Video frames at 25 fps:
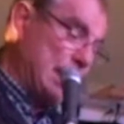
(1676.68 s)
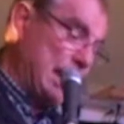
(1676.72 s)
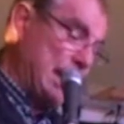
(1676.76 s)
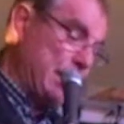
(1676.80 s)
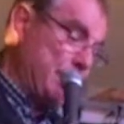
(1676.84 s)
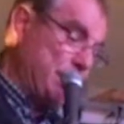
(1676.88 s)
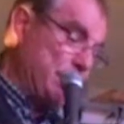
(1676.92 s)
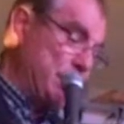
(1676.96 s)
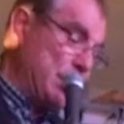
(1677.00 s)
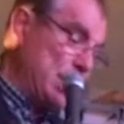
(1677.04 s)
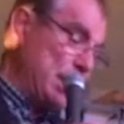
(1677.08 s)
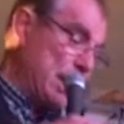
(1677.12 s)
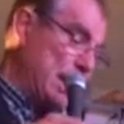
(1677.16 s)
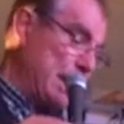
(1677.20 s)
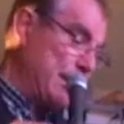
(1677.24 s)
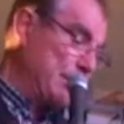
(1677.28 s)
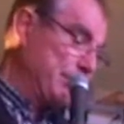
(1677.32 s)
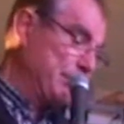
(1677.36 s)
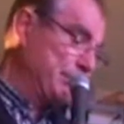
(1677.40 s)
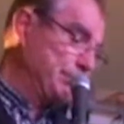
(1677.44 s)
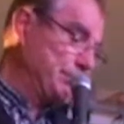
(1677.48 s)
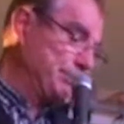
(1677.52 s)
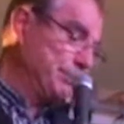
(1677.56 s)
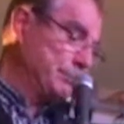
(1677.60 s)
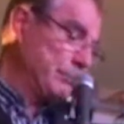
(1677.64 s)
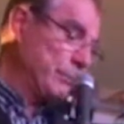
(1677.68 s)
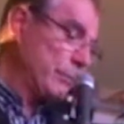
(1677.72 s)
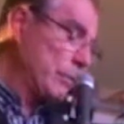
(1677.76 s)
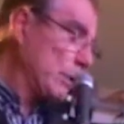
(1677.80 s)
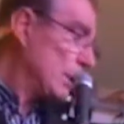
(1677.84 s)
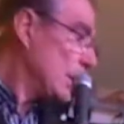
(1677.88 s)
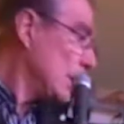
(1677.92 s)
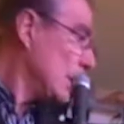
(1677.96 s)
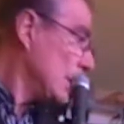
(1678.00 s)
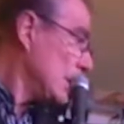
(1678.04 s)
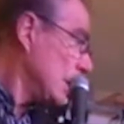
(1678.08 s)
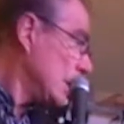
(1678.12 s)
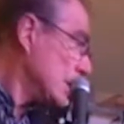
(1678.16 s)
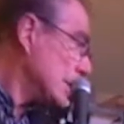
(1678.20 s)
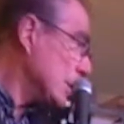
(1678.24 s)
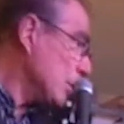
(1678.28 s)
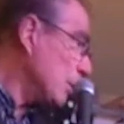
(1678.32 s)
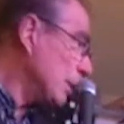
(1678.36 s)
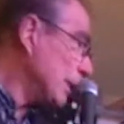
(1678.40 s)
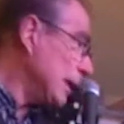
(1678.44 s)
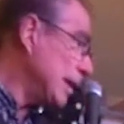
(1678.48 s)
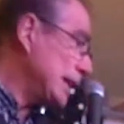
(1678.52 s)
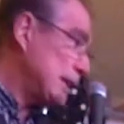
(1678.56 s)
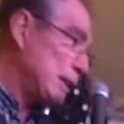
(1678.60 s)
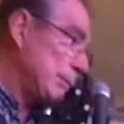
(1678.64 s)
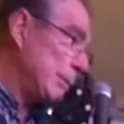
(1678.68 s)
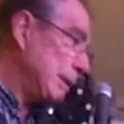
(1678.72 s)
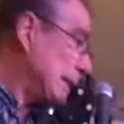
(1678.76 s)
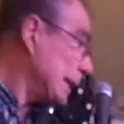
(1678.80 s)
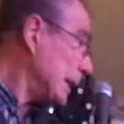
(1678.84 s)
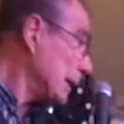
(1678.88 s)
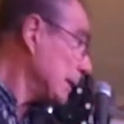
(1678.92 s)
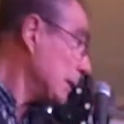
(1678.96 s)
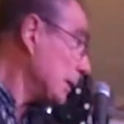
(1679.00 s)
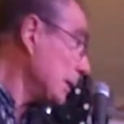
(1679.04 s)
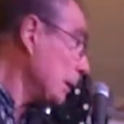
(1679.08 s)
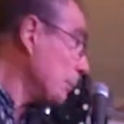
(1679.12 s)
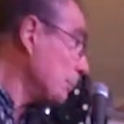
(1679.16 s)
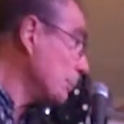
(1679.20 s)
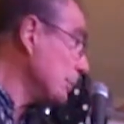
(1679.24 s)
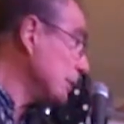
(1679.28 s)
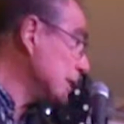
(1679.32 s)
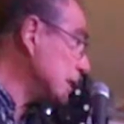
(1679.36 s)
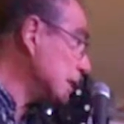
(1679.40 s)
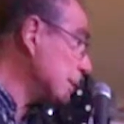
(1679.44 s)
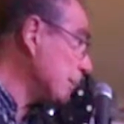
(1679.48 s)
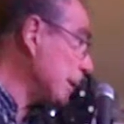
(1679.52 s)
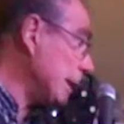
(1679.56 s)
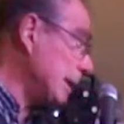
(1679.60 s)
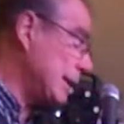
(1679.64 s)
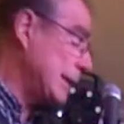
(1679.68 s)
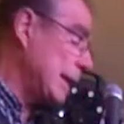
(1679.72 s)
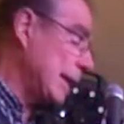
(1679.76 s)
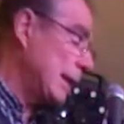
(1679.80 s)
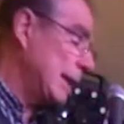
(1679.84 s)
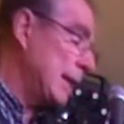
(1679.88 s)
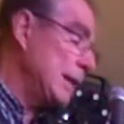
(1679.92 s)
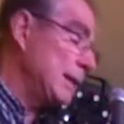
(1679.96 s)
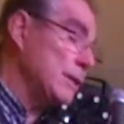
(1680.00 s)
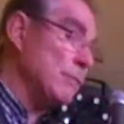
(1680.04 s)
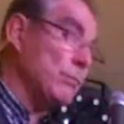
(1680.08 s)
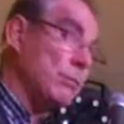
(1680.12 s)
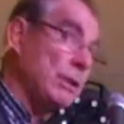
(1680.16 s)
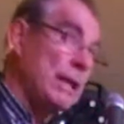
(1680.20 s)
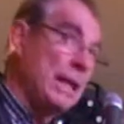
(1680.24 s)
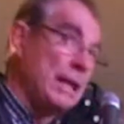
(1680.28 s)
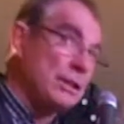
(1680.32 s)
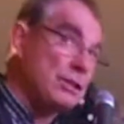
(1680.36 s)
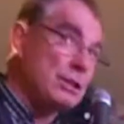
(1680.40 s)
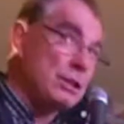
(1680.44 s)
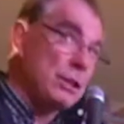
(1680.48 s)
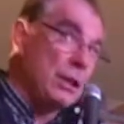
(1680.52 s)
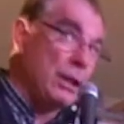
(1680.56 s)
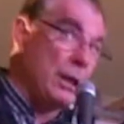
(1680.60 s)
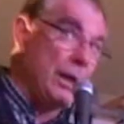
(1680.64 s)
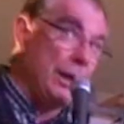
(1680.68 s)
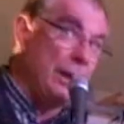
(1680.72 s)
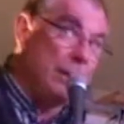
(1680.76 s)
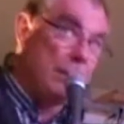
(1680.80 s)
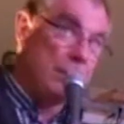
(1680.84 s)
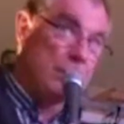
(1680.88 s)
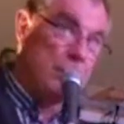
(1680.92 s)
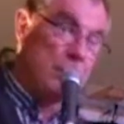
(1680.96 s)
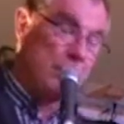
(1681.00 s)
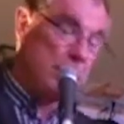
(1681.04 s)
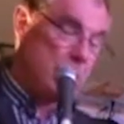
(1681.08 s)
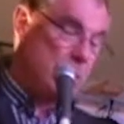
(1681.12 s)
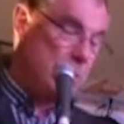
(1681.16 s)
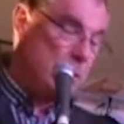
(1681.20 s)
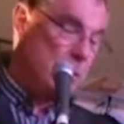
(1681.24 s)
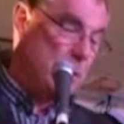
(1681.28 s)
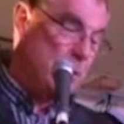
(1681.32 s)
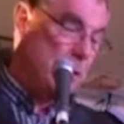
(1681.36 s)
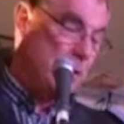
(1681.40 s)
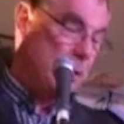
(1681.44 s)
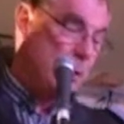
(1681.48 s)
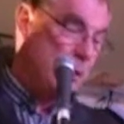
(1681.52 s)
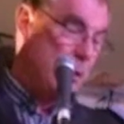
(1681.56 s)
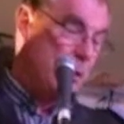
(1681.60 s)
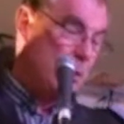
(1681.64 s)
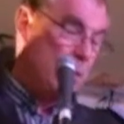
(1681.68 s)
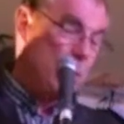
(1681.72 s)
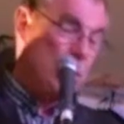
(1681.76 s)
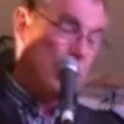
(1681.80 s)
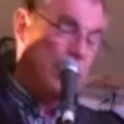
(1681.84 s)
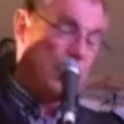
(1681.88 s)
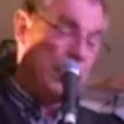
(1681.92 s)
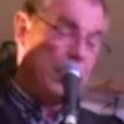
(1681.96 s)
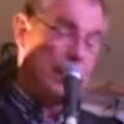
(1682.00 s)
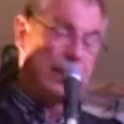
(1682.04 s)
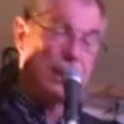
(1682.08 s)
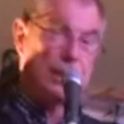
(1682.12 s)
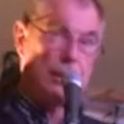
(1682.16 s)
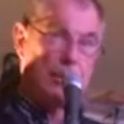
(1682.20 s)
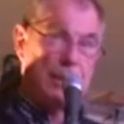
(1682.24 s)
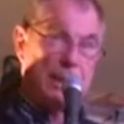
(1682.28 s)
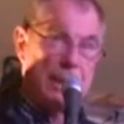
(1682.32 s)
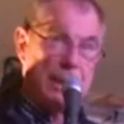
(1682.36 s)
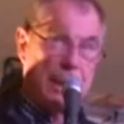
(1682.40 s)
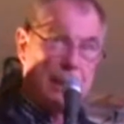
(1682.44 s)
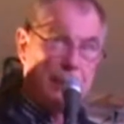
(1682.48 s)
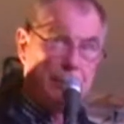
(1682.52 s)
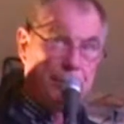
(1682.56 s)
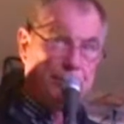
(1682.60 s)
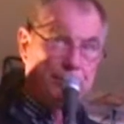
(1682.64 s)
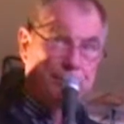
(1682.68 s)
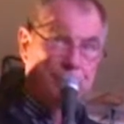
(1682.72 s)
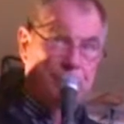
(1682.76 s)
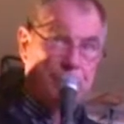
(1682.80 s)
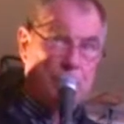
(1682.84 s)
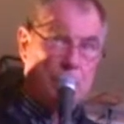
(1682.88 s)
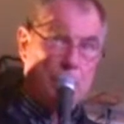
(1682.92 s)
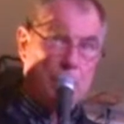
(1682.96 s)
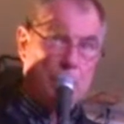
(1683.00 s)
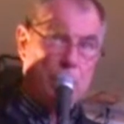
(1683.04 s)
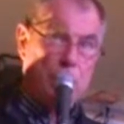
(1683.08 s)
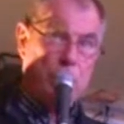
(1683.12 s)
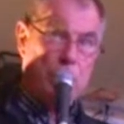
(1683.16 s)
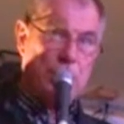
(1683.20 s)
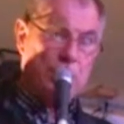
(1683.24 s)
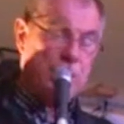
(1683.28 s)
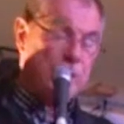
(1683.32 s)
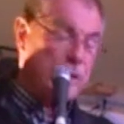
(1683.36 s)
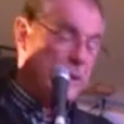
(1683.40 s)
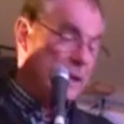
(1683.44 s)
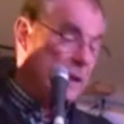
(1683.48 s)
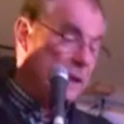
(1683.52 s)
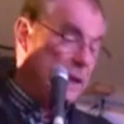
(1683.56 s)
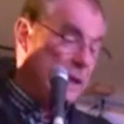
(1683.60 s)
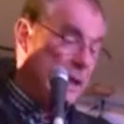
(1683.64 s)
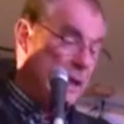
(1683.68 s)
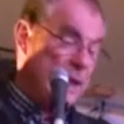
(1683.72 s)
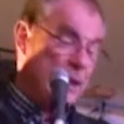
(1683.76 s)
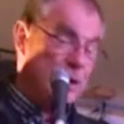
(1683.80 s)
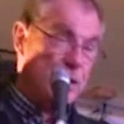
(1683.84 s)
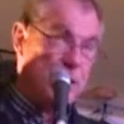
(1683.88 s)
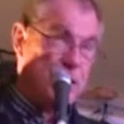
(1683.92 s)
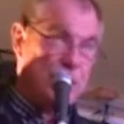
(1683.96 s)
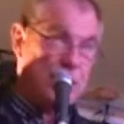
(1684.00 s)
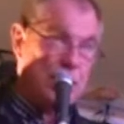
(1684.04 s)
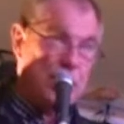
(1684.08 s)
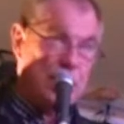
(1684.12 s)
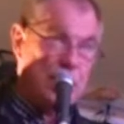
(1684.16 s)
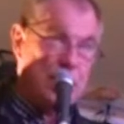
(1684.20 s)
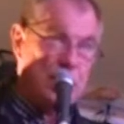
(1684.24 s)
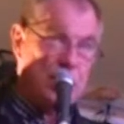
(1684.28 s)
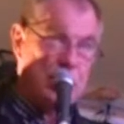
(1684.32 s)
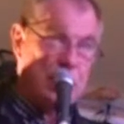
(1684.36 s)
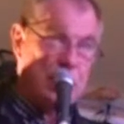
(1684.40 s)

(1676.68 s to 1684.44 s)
can be. So what needs to be done? And I'm just about done here. Last slide. What needs to be done? Put a single agency in